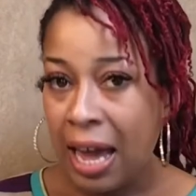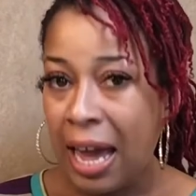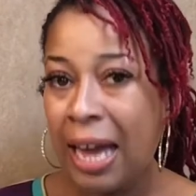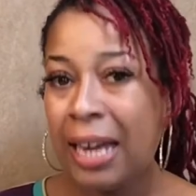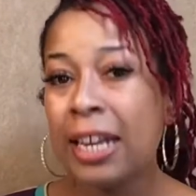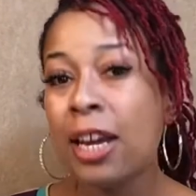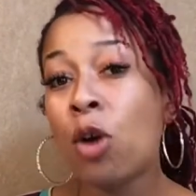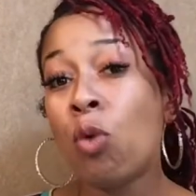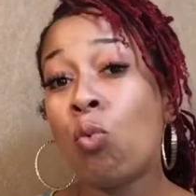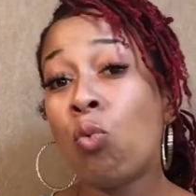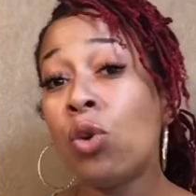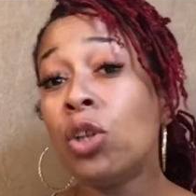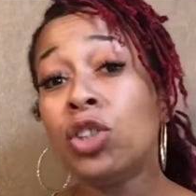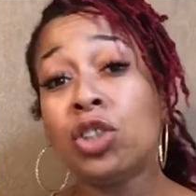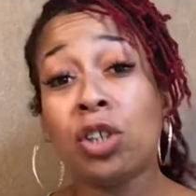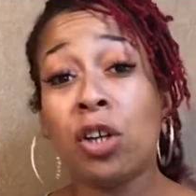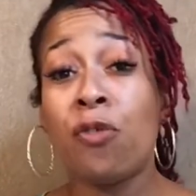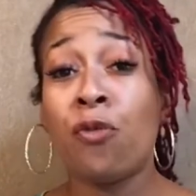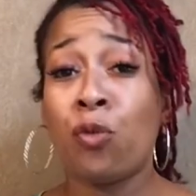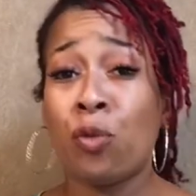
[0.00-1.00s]
and then
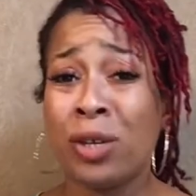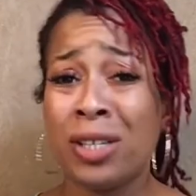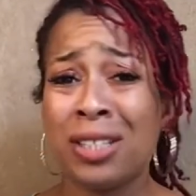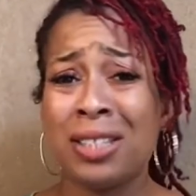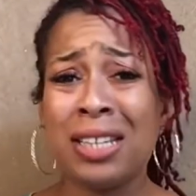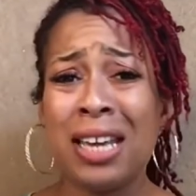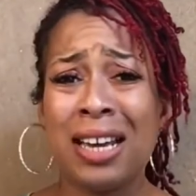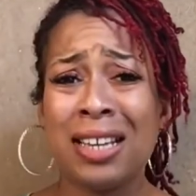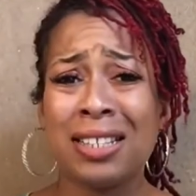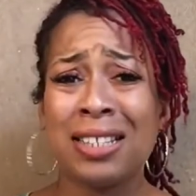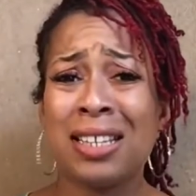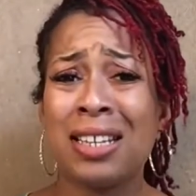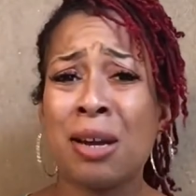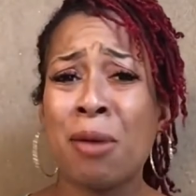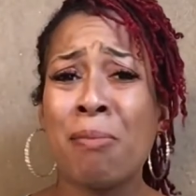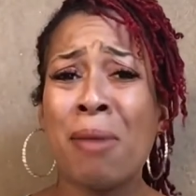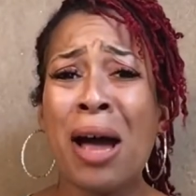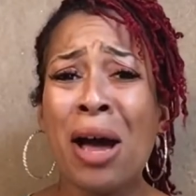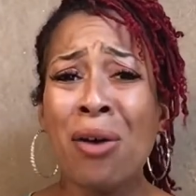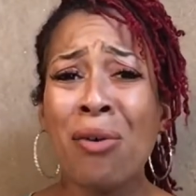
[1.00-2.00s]
what you're voice texting
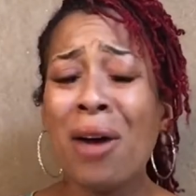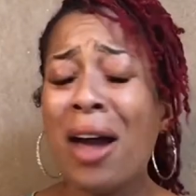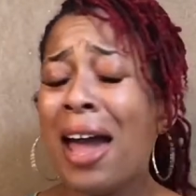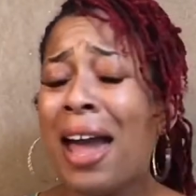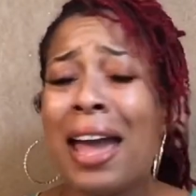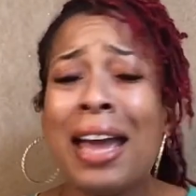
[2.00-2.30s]
about